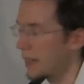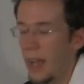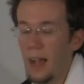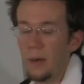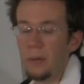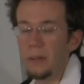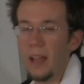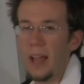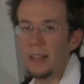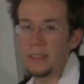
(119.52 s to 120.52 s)
now when
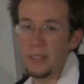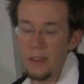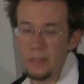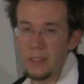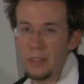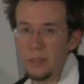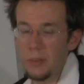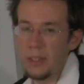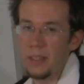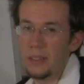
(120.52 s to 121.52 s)
we add a seventh
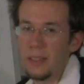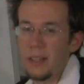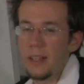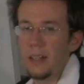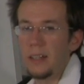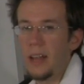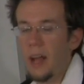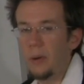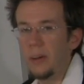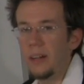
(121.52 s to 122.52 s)
to it,
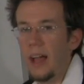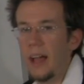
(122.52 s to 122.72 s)
now we're